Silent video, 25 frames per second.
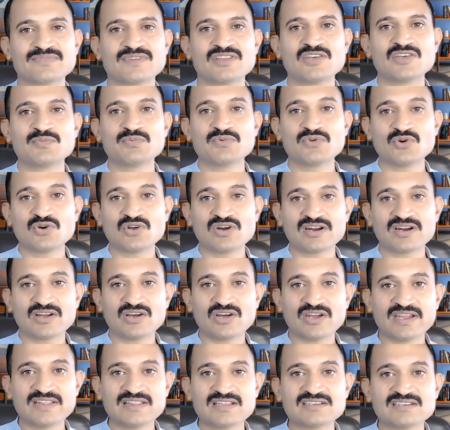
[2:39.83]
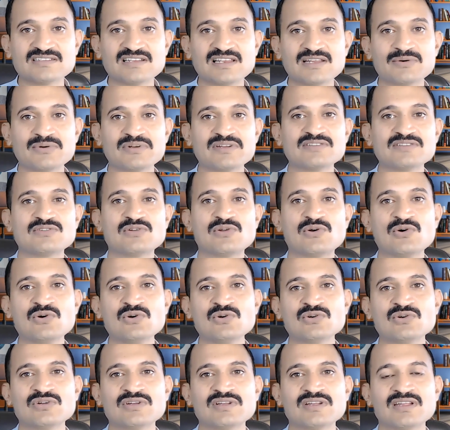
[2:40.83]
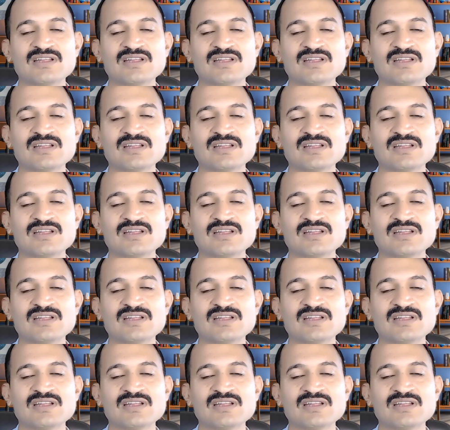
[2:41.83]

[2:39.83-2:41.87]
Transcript: If your energy level is low,